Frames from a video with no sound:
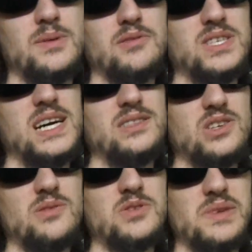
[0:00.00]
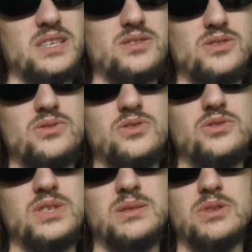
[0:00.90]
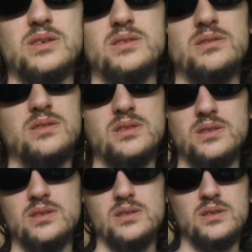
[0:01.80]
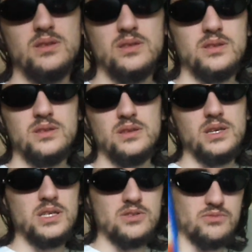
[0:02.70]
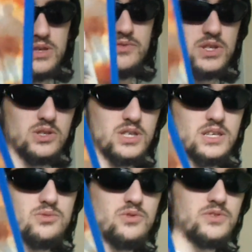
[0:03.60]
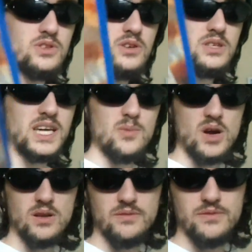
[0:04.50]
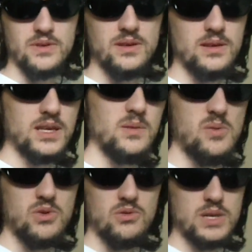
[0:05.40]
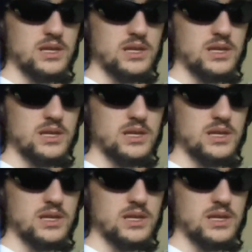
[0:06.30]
is about 10 times better than Call of Duty, but it's Return to Castle Wolfenstein, a game I love, a game I will